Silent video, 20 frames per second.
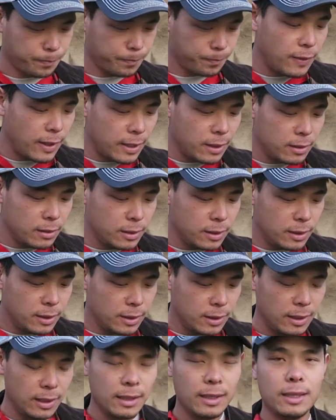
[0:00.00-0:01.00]

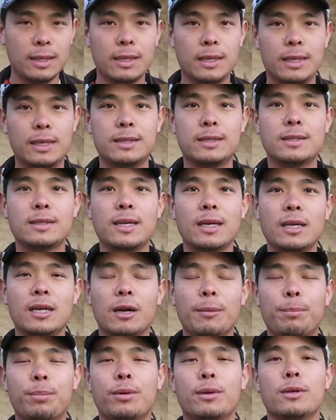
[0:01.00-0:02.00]
Finally, it's set
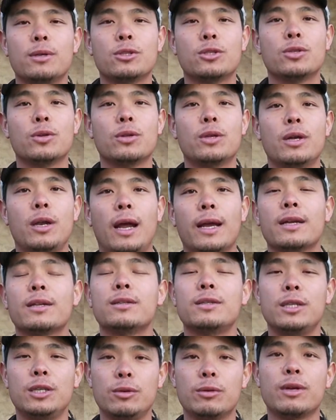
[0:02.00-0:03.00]
up so that I
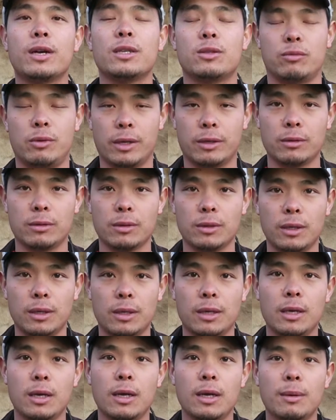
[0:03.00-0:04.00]
can see you guys
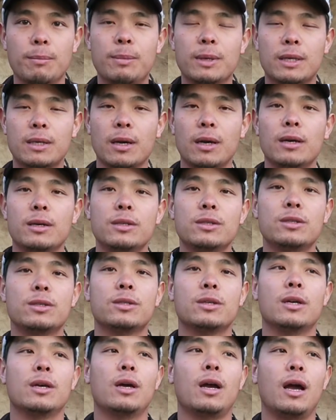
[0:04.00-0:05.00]
regularly,
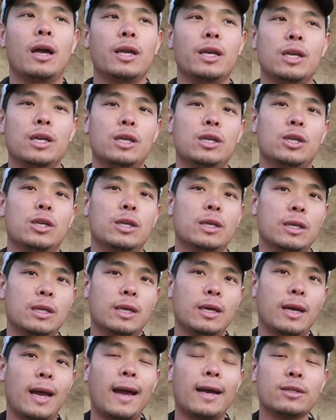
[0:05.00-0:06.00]
because
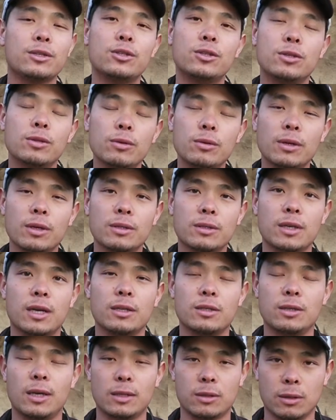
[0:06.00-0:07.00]
as students,
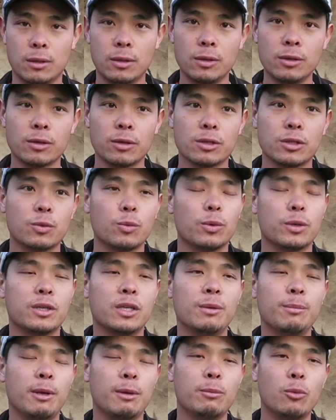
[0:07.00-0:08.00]
as learners, we're
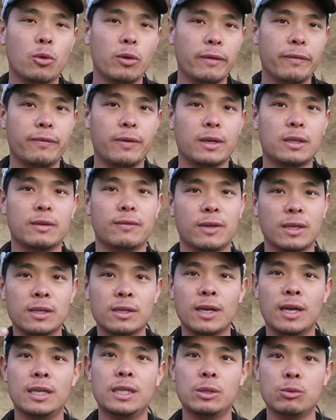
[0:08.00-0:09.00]
going to be more effective
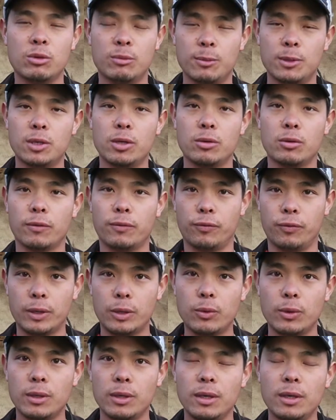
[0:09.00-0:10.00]
engaging with material
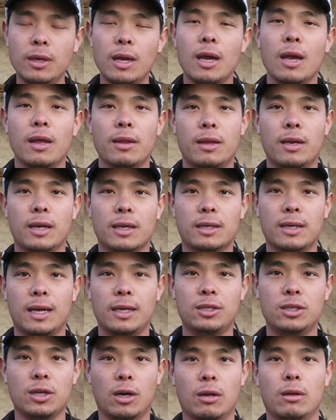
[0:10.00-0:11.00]
frequently than
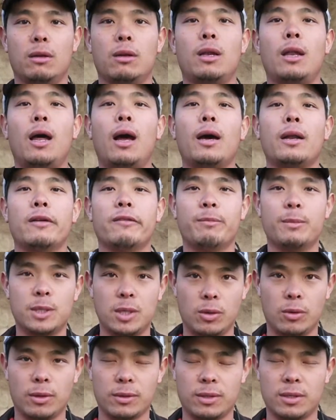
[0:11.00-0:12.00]
engaging a lot of
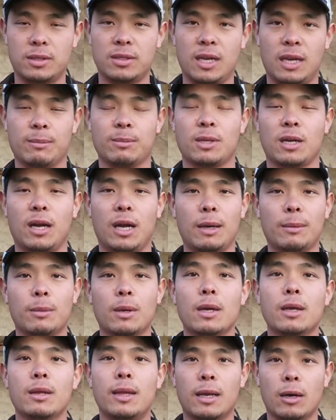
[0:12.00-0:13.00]
material at the same time.
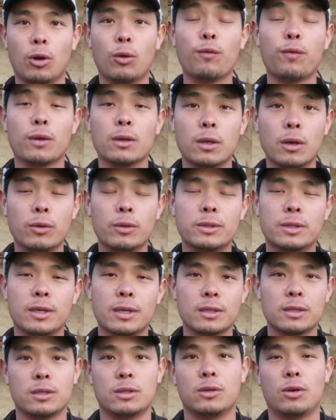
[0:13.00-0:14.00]
That overloads
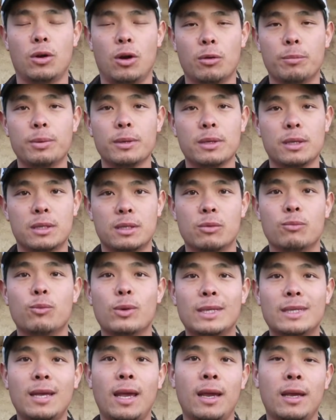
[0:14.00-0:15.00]
us in our ability to
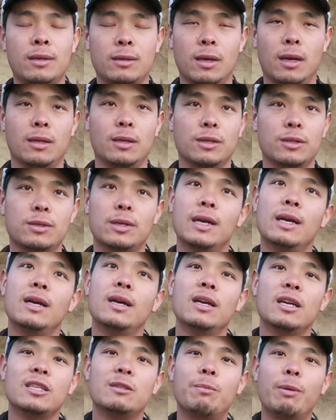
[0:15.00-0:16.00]
retain knowledge.
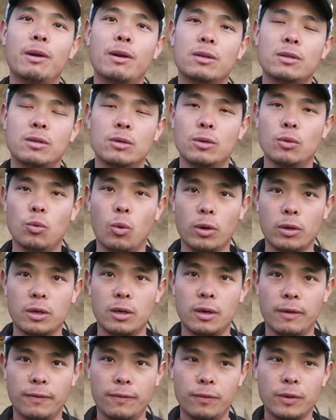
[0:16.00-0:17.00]
It's better to work
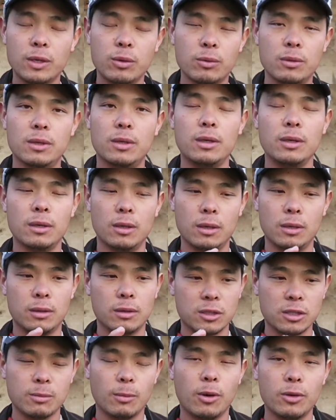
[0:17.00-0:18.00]
on it frequently
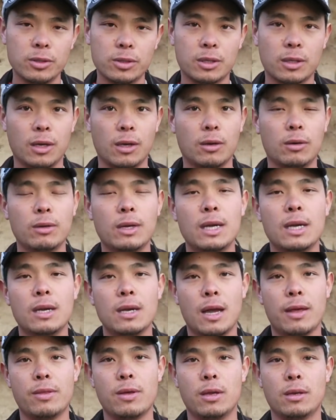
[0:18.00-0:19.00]
in a small scale,
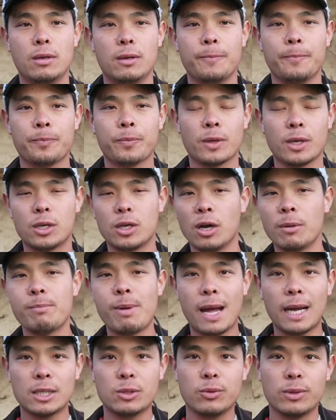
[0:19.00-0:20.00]
and then come
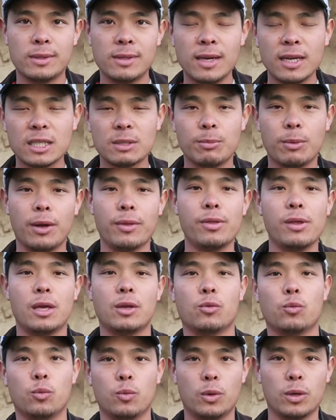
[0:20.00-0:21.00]
back to it next month
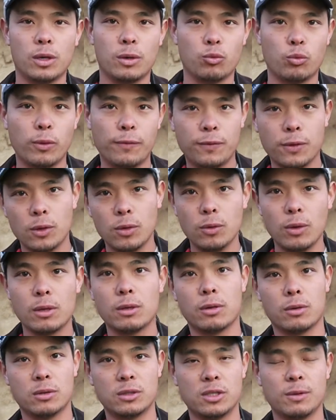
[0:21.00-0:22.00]
and we're going to review
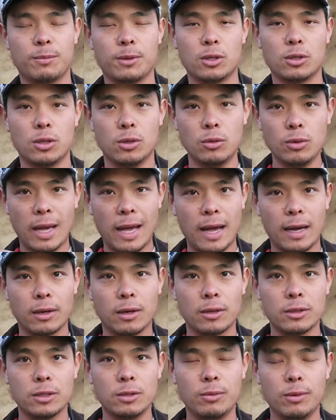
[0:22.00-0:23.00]
and learn something new, add
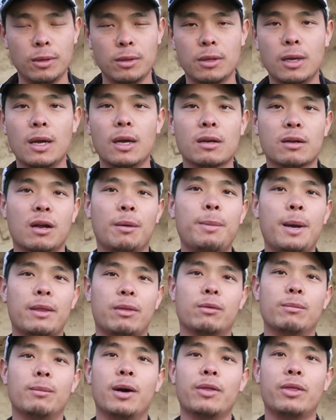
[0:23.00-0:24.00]
on to it. Come
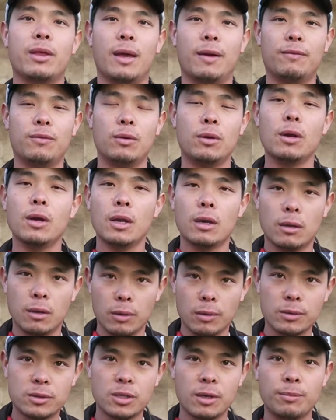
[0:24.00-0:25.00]
back the month after,
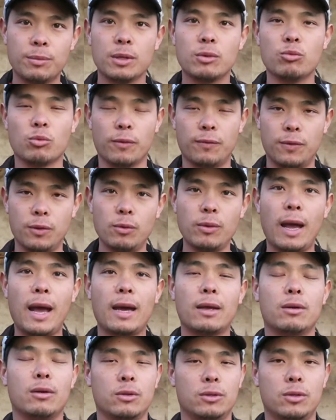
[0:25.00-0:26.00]
learn something, review,
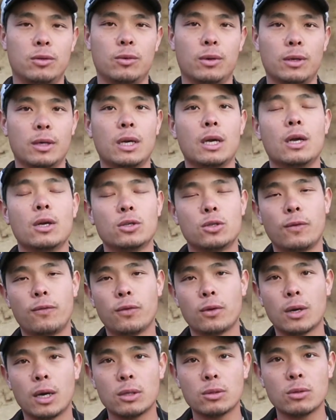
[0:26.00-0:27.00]
add on to it. So if
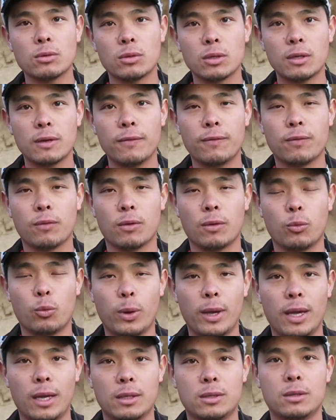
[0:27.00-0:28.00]
you guys are looking for a
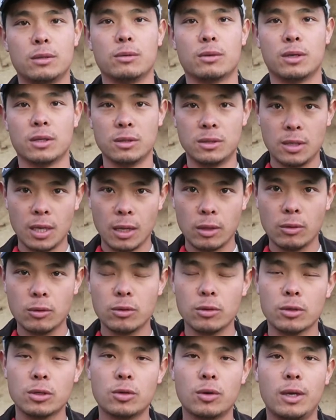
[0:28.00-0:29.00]
way to continue
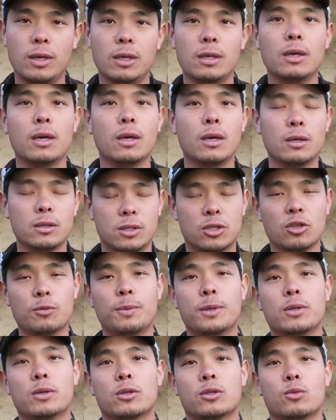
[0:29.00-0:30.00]
your training, Skill
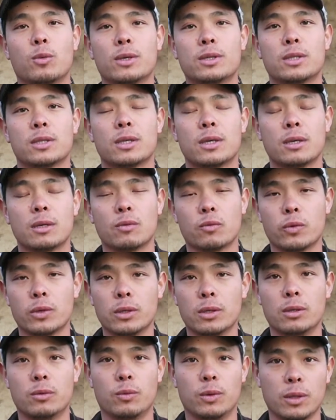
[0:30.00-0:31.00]
Builder is once again a
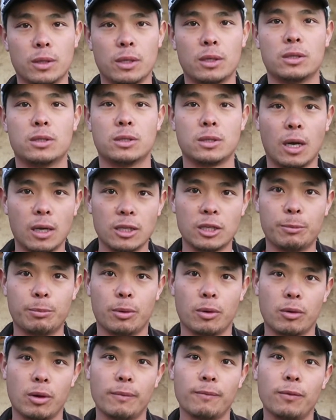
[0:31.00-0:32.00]
really solid
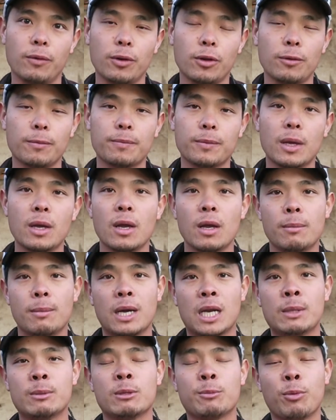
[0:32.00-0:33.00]
program for you.
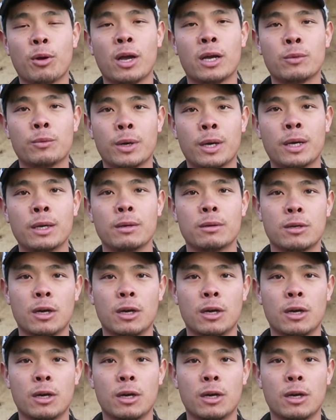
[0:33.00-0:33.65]
My name is Brian Wang.